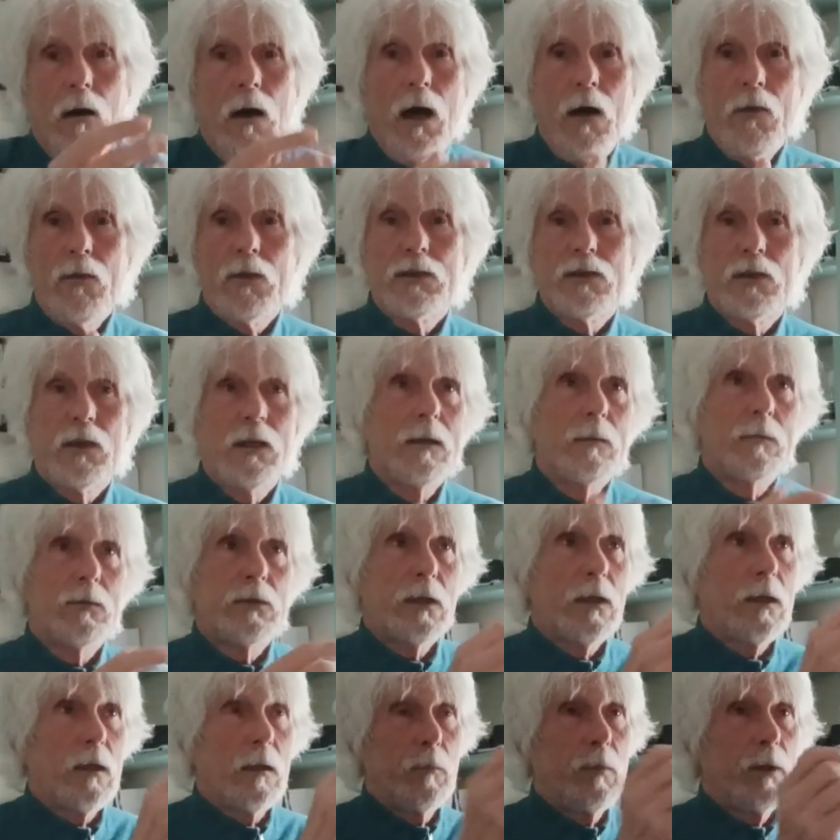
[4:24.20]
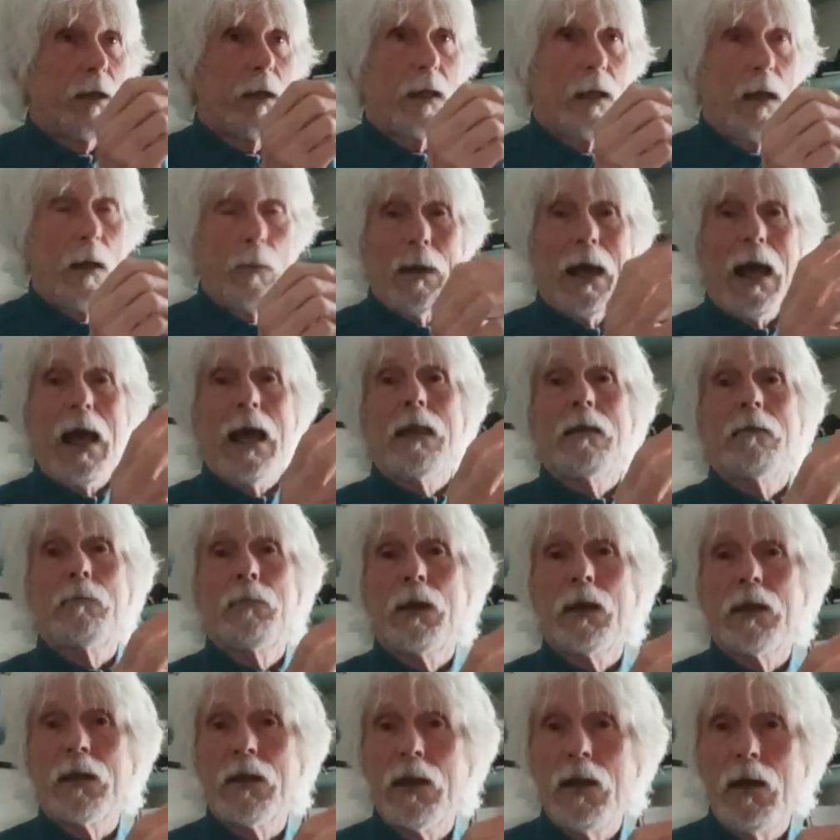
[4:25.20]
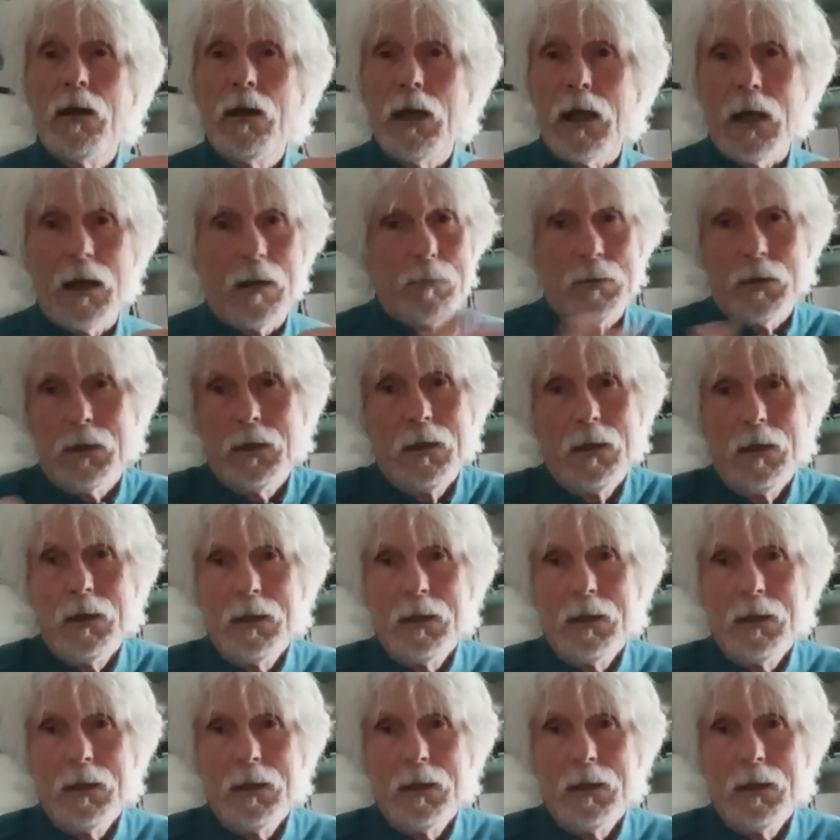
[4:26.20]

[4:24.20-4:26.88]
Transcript: Other times it'll pick it up and pick the eye up.